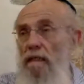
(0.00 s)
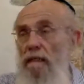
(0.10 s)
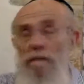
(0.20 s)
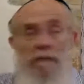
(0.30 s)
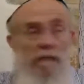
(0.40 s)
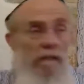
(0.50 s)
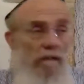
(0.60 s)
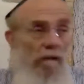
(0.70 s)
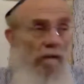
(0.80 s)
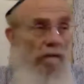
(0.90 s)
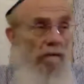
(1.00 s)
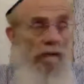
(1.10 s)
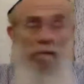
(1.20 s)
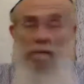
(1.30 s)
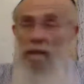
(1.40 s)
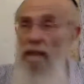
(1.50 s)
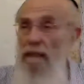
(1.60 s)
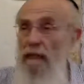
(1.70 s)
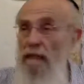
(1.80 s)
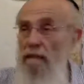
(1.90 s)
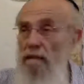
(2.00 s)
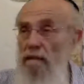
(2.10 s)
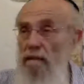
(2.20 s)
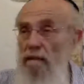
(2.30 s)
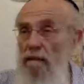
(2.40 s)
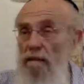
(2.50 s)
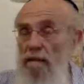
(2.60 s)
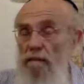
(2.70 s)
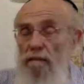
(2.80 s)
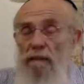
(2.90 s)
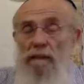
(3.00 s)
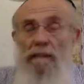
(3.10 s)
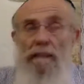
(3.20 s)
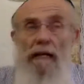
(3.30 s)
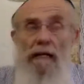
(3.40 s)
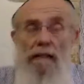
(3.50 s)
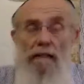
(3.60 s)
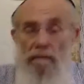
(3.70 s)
Let me see you go do something like that. You wouldn't dare,